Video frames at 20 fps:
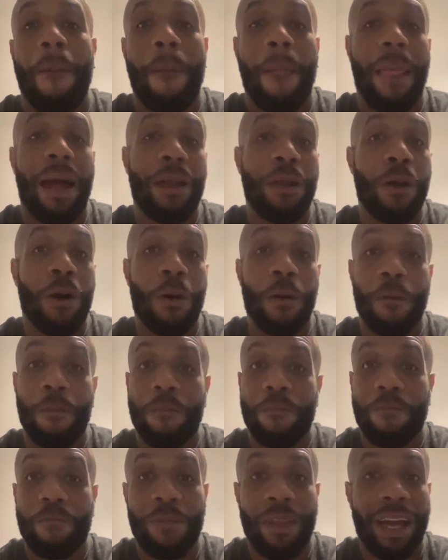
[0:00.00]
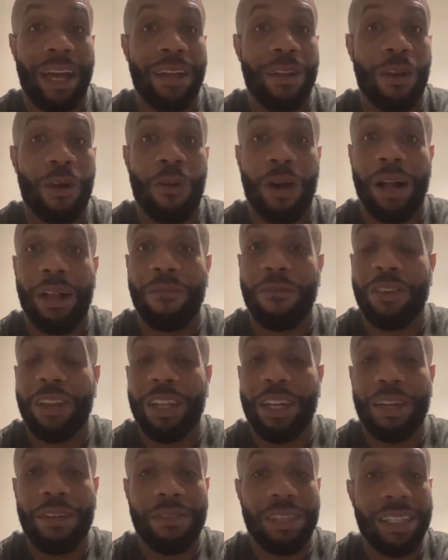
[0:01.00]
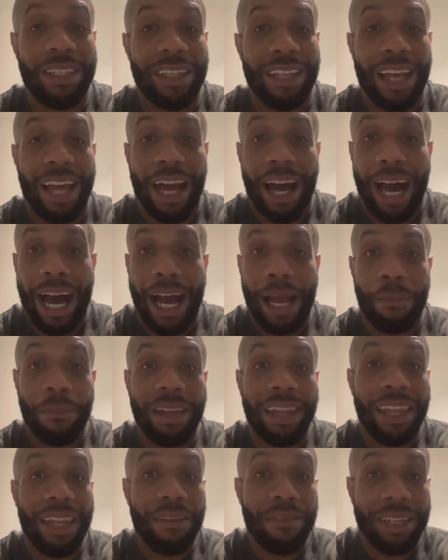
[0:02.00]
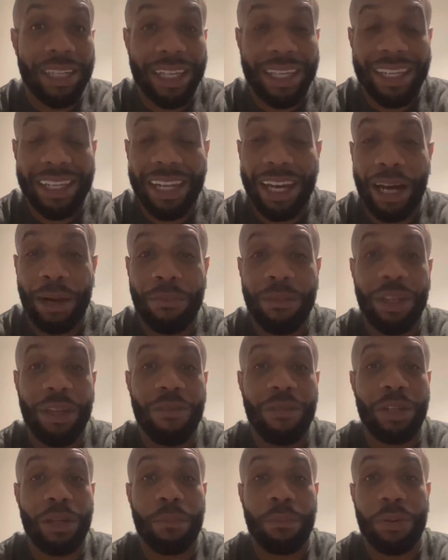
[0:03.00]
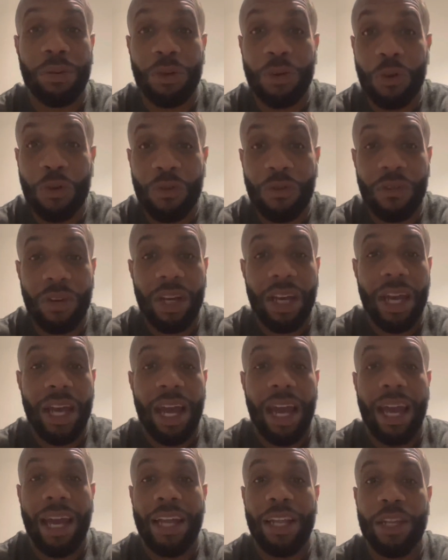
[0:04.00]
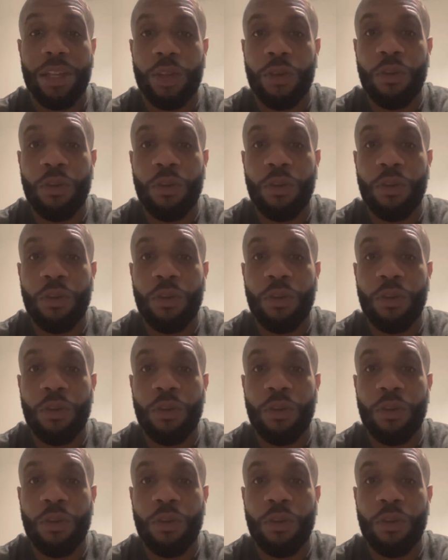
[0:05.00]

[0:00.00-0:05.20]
I know I've lived it. I'm living it. I'm living proof. And